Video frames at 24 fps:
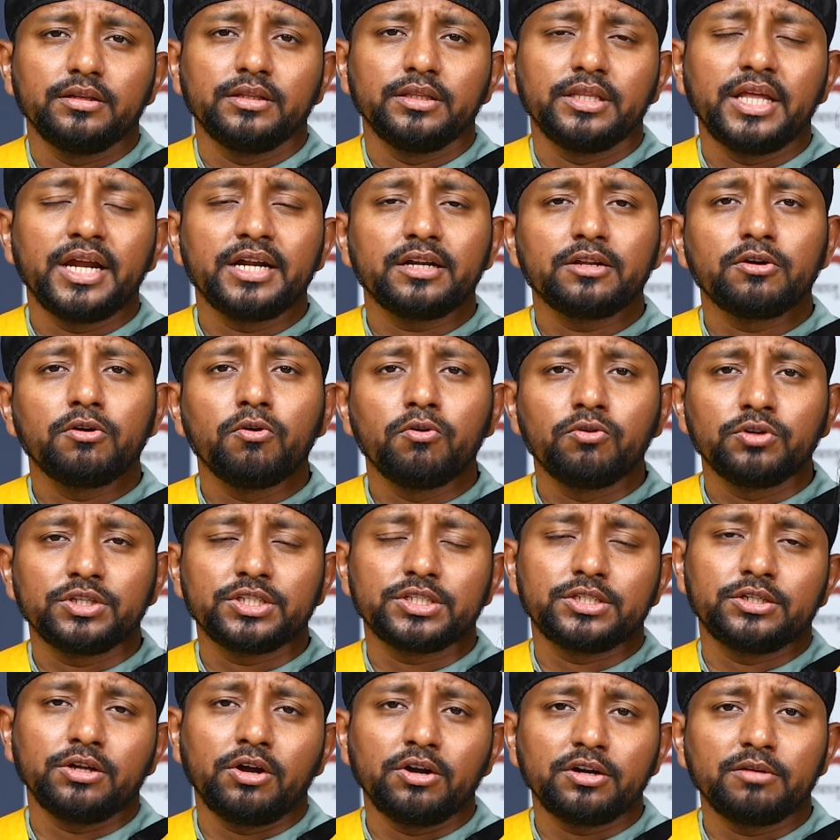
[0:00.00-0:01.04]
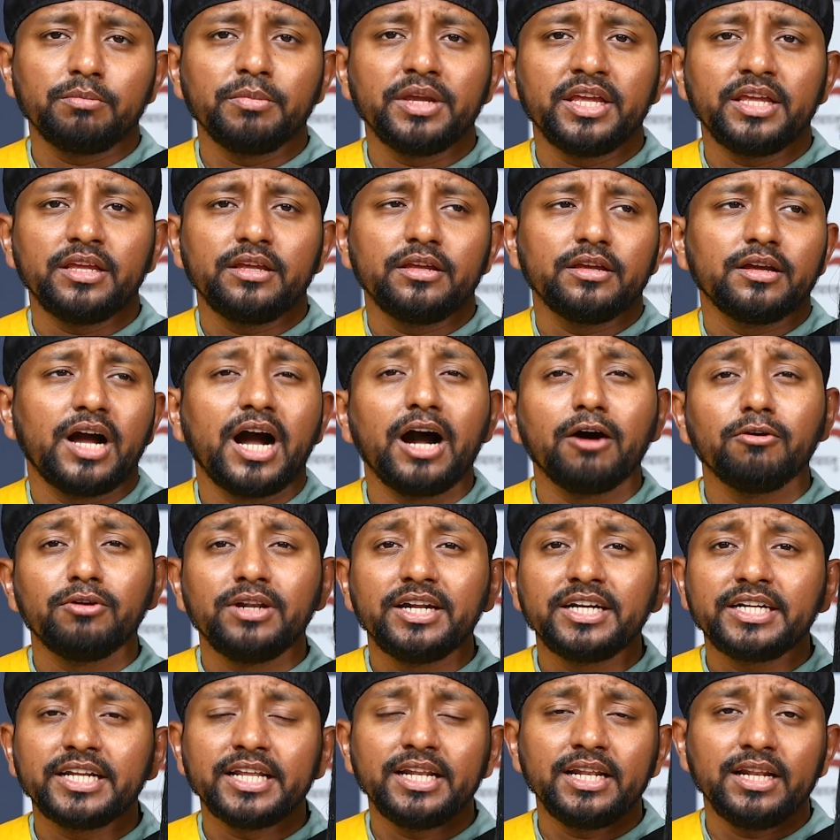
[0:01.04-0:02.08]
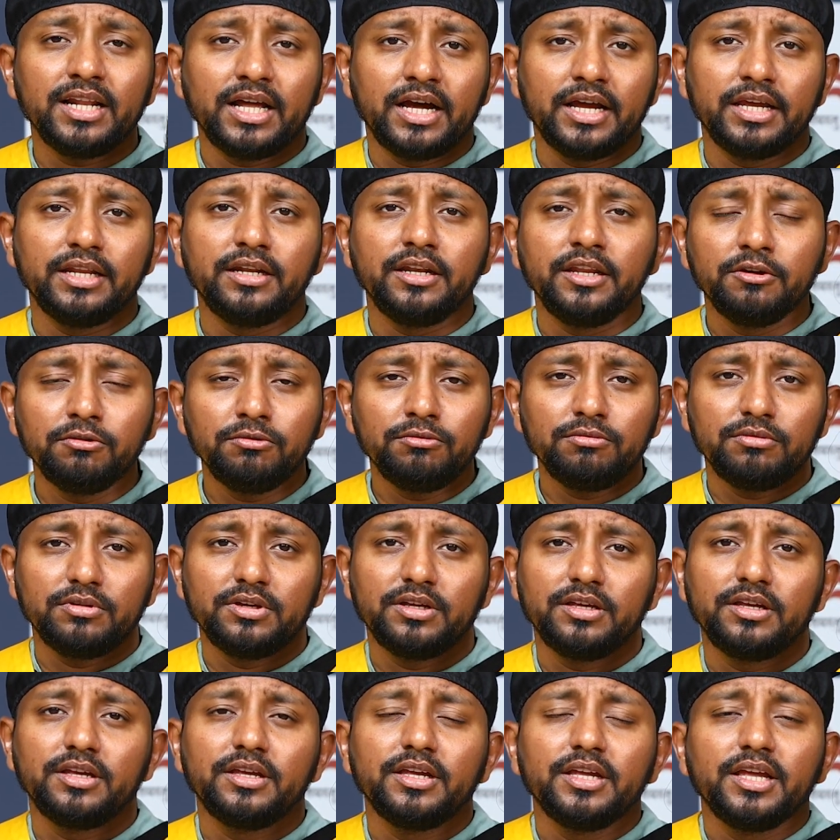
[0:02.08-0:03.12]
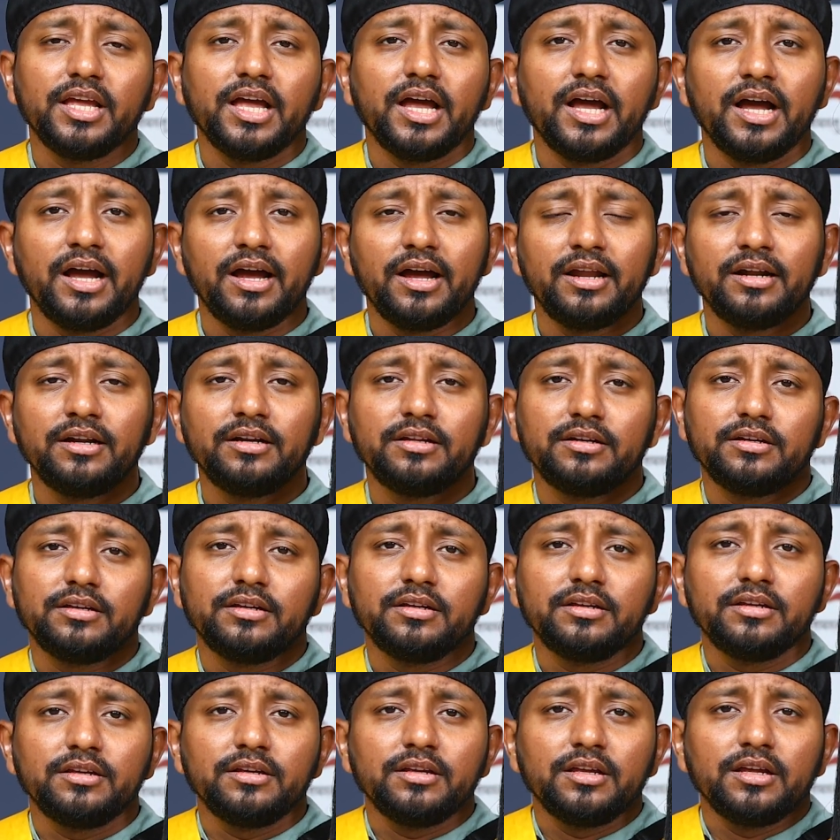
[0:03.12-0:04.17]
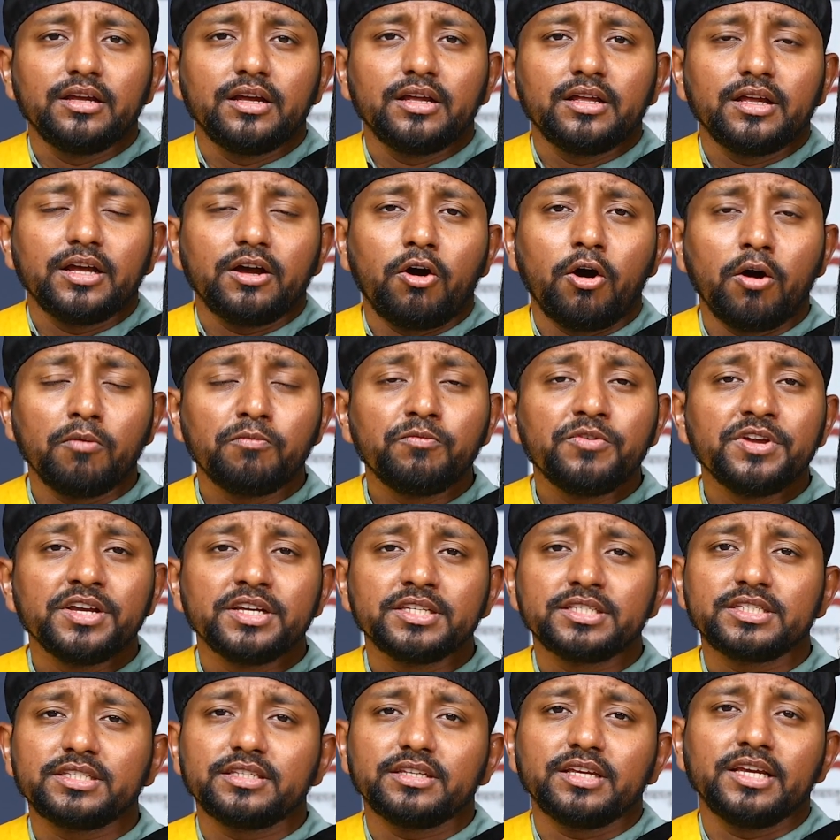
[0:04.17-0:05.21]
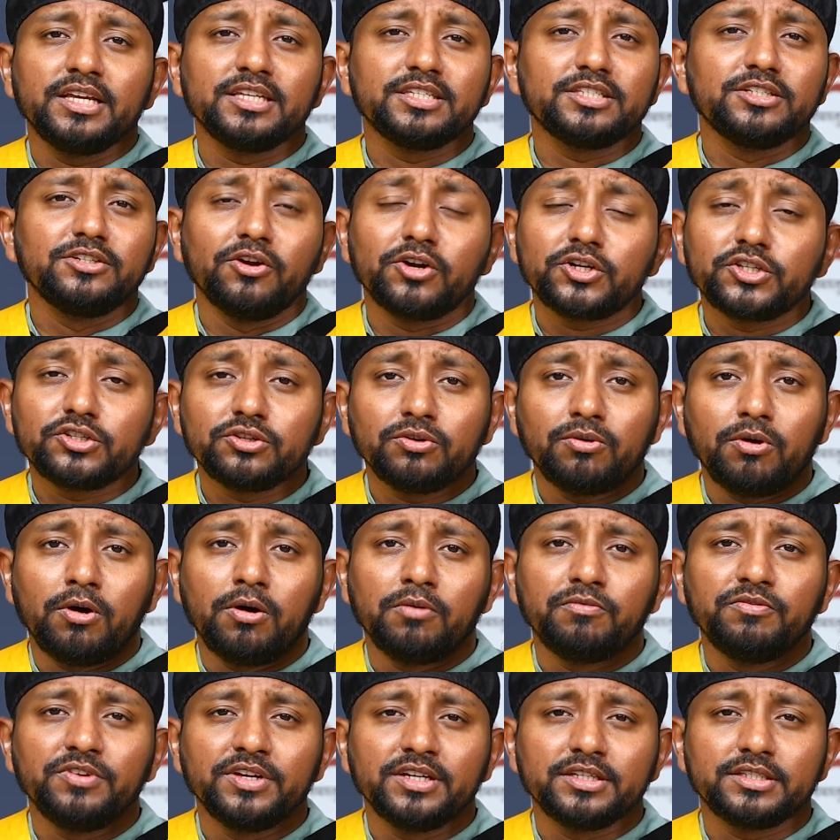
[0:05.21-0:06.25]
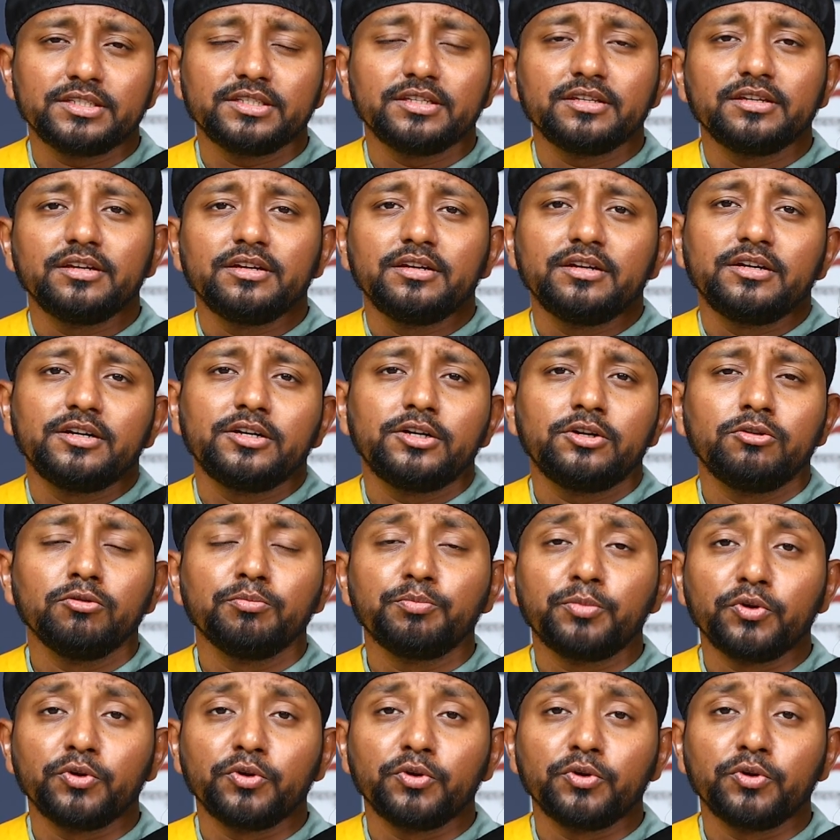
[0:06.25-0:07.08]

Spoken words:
That course taught me how little I knew and obvious is not so obvious to